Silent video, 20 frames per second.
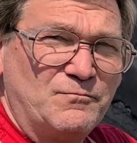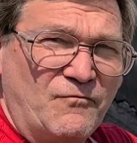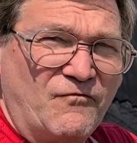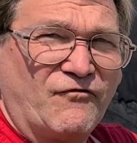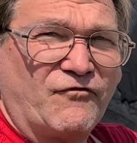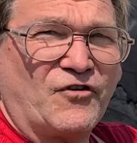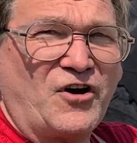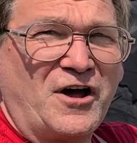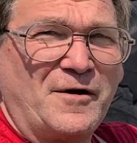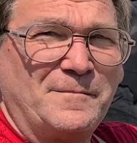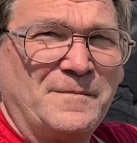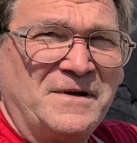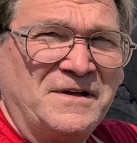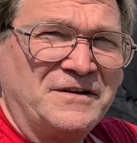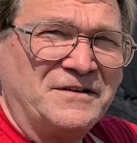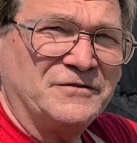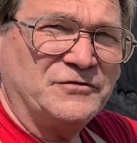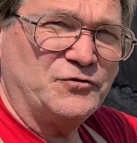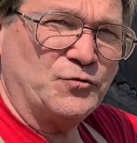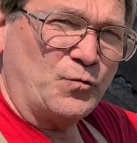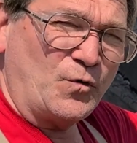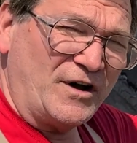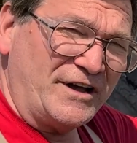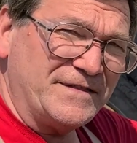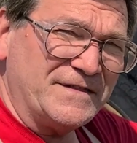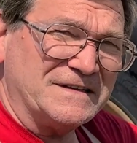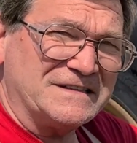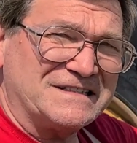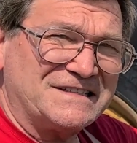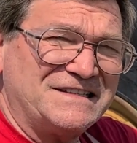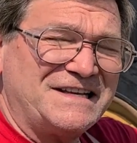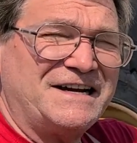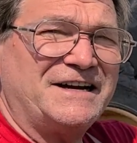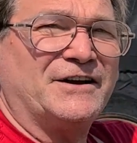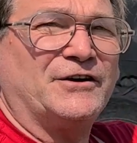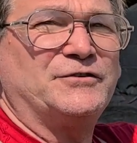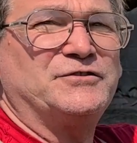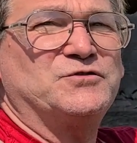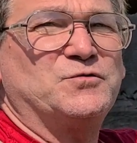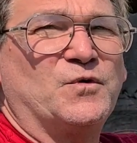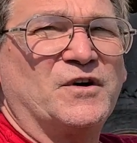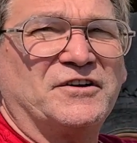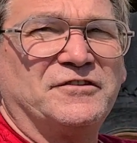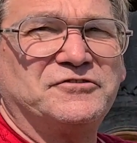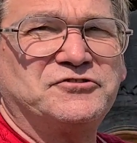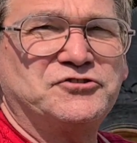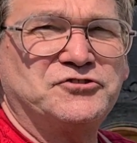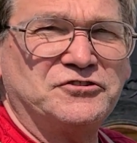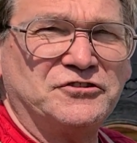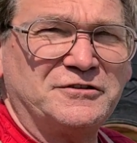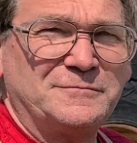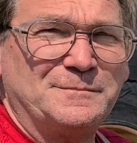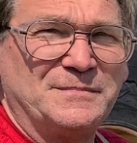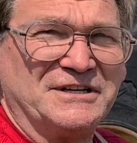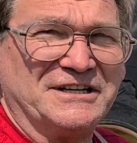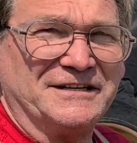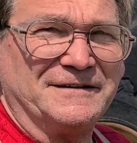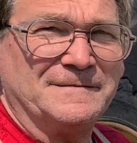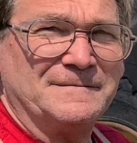from the one that's there to where it should be.